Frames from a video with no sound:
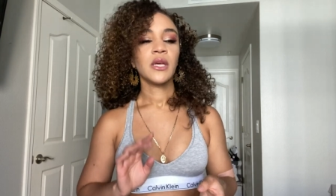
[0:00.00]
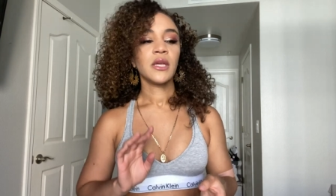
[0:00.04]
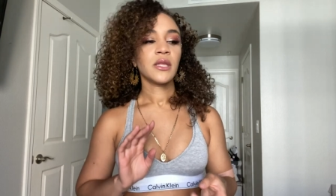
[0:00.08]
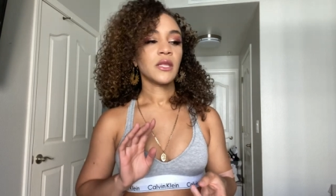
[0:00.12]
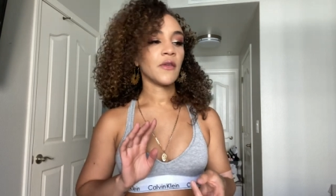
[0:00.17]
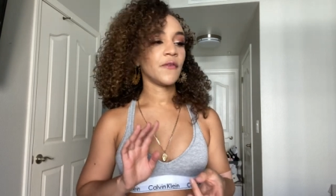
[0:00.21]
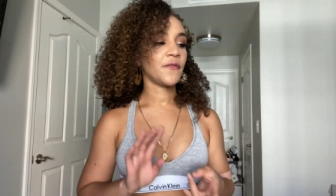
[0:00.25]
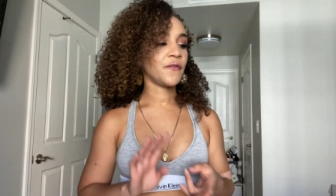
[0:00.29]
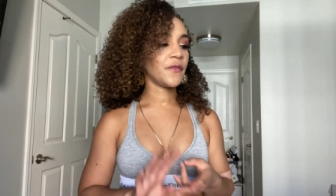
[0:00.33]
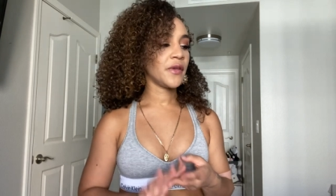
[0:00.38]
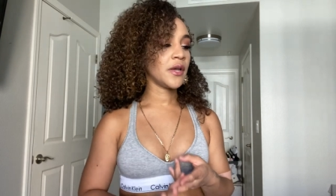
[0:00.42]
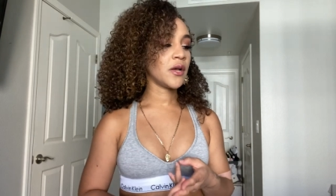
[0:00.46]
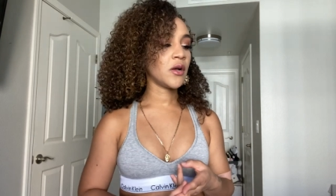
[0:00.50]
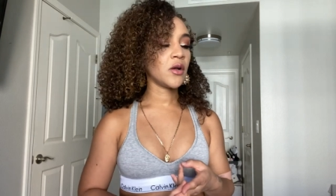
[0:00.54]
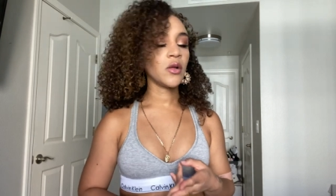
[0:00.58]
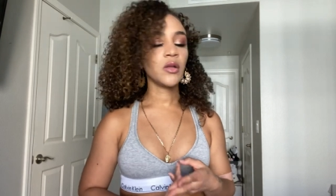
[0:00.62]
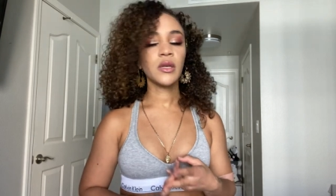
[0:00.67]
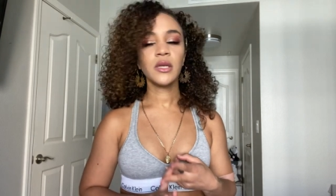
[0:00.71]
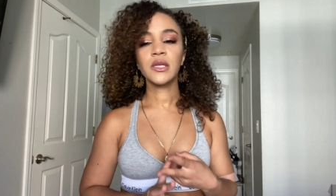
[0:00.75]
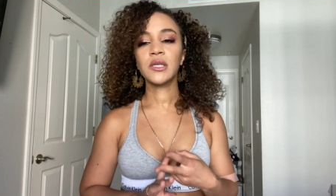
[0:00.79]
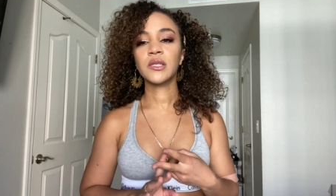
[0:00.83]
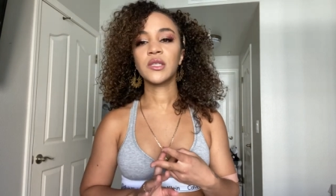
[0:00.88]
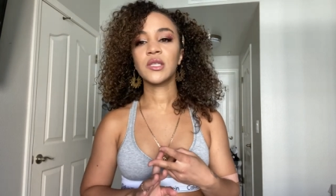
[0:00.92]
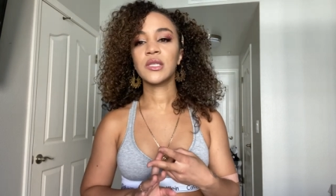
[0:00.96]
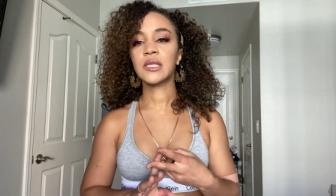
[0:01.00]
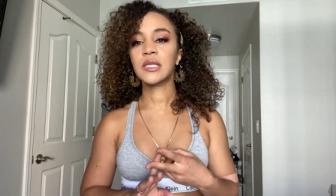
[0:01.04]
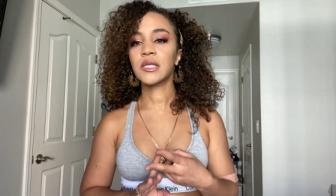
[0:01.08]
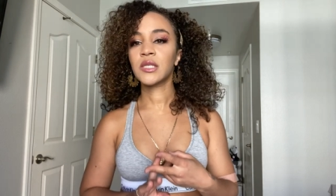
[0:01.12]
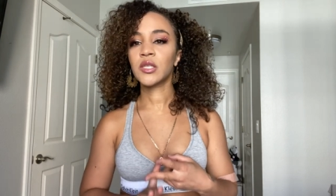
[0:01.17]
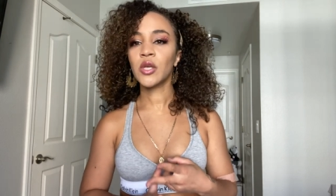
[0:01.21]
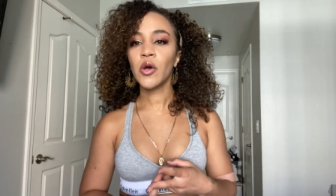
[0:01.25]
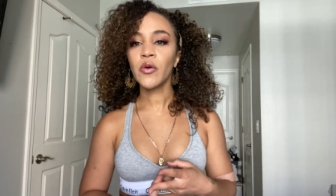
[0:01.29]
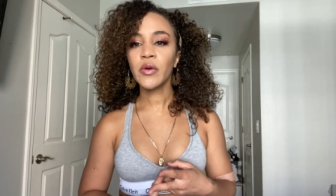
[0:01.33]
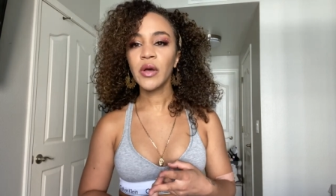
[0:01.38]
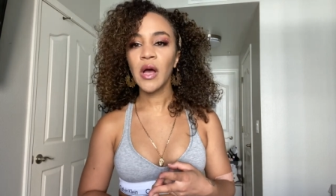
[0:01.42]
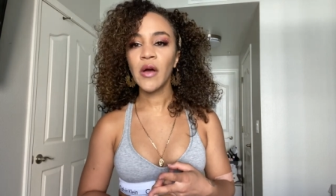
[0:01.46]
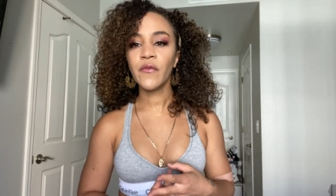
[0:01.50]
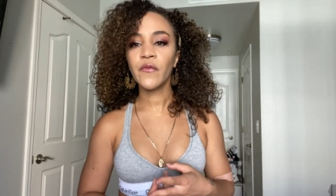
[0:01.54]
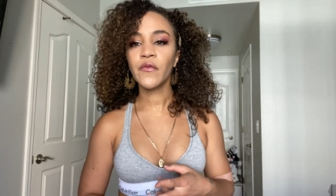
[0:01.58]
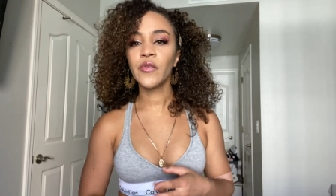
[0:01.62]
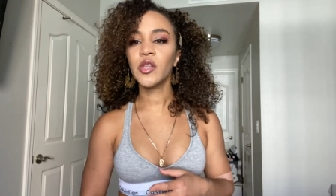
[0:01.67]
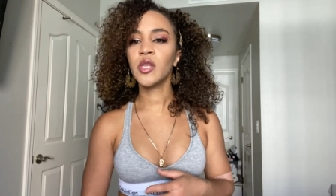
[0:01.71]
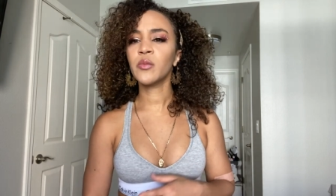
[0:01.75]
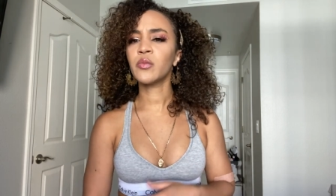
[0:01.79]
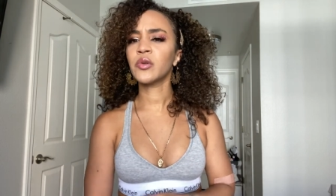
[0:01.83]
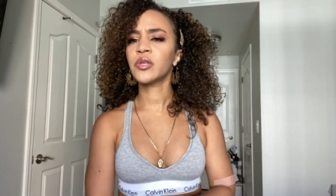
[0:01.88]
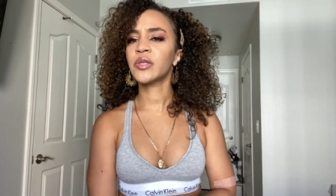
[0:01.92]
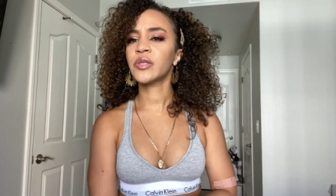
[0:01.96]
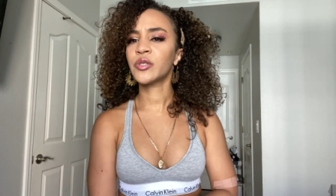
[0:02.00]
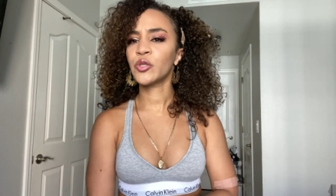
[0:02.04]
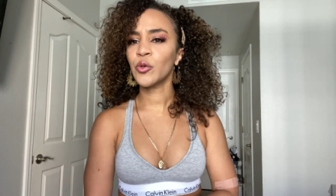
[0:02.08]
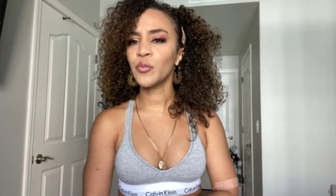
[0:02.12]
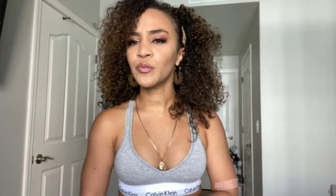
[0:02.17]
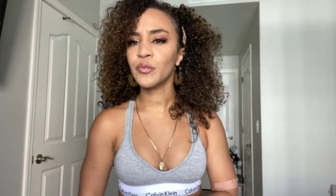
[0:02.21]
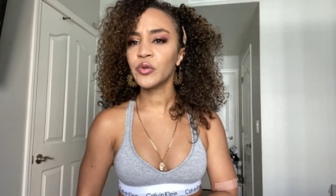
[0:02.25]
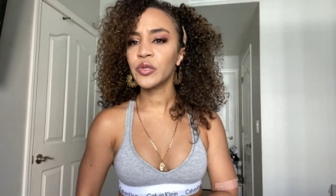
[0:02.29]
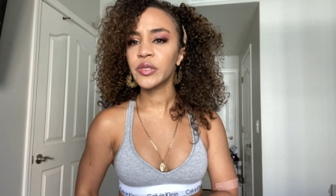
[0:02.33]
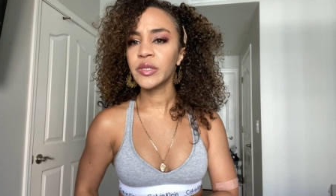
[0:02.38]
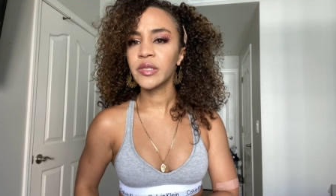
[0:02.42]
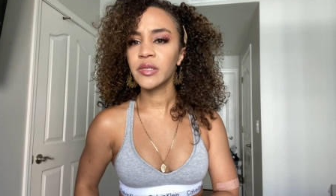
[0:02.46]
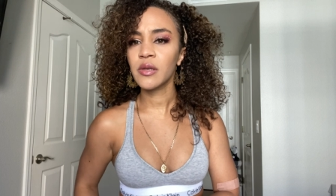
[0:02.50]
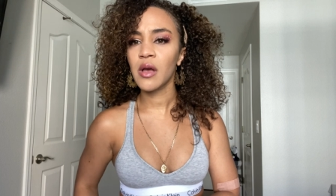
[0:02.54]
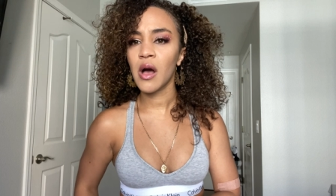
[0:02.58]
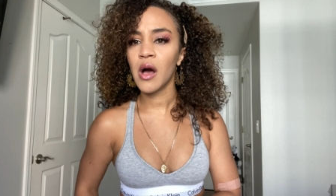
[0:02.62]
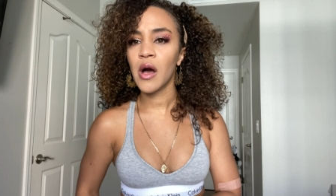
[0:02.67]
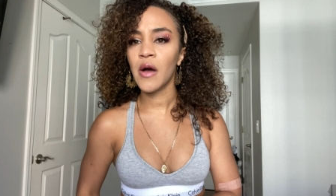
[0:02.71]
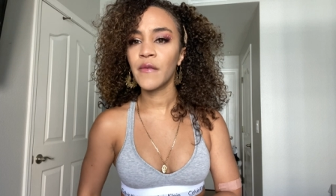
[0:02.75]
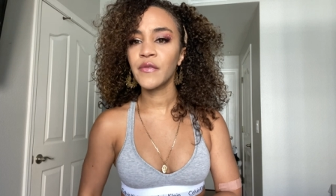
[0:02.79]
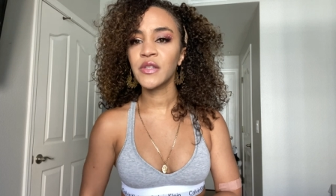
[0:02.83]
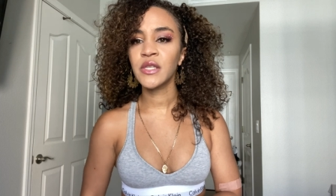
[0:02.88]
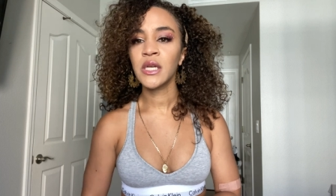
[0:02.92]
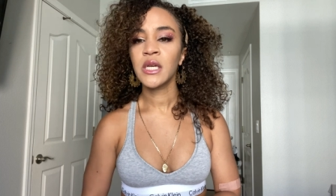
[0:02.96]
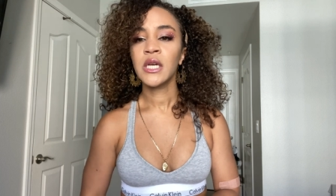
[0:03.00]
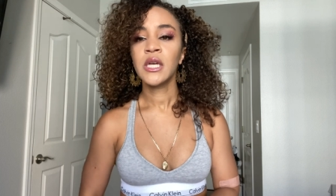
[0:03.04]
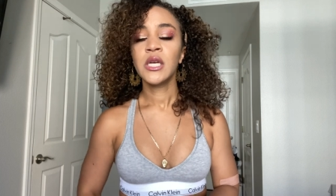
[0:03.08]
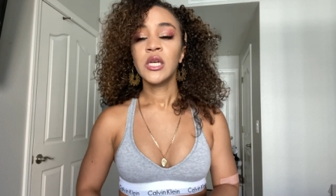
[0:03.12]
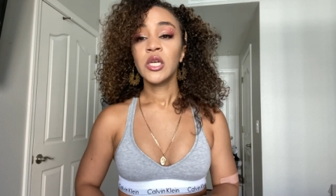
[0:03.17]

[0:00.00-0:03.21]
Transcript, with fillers: The feel is just so comfortable, super soft,